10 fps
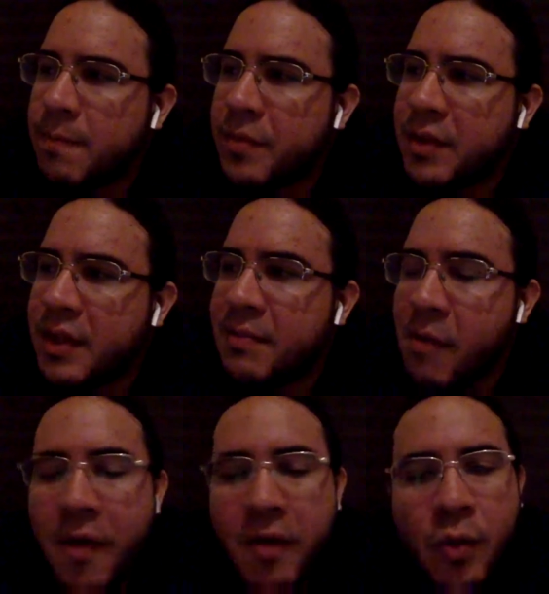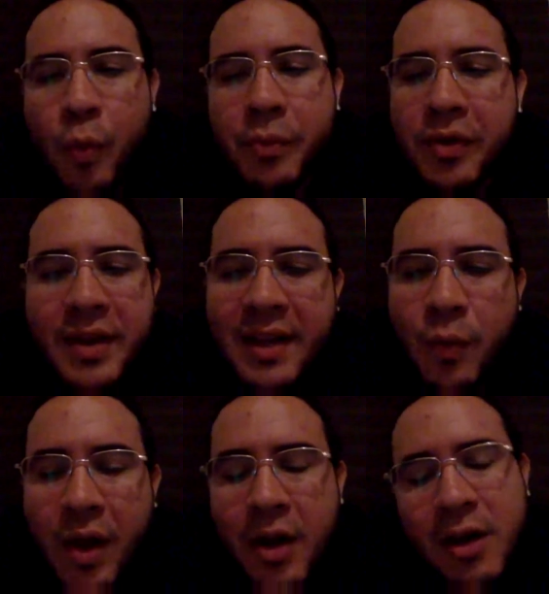this model won't predict
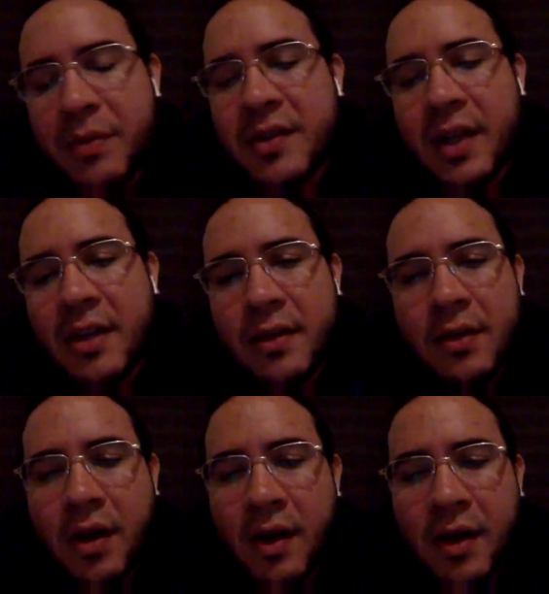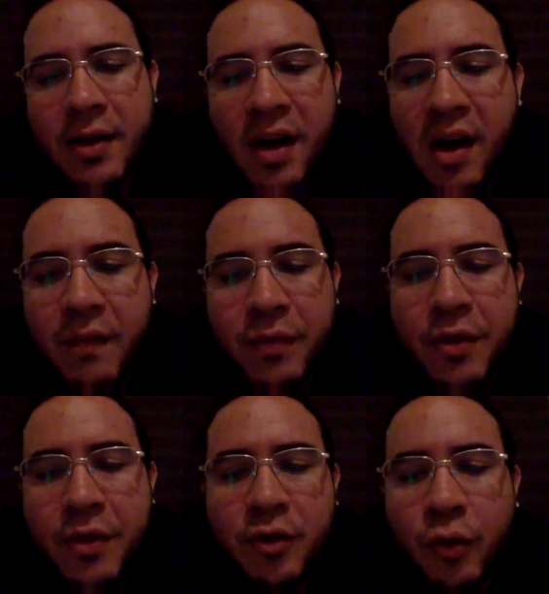100% of
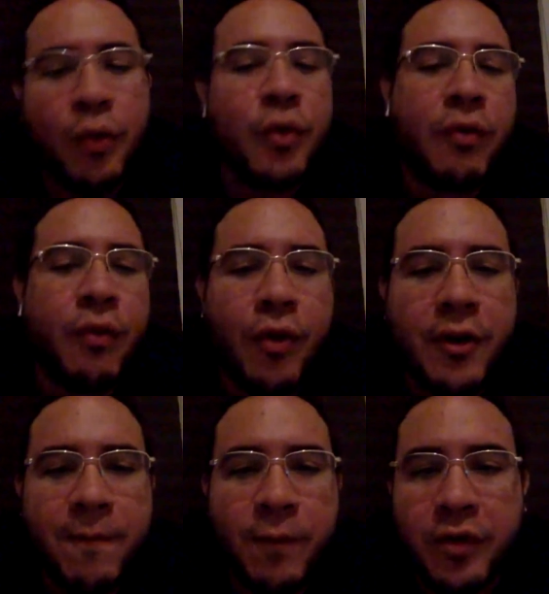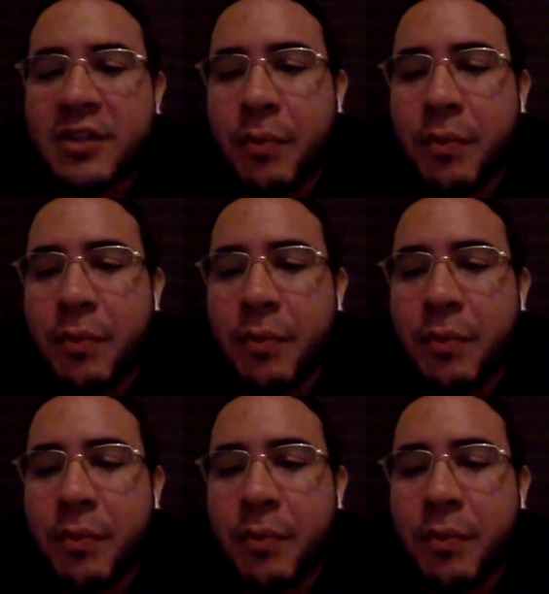the truth for this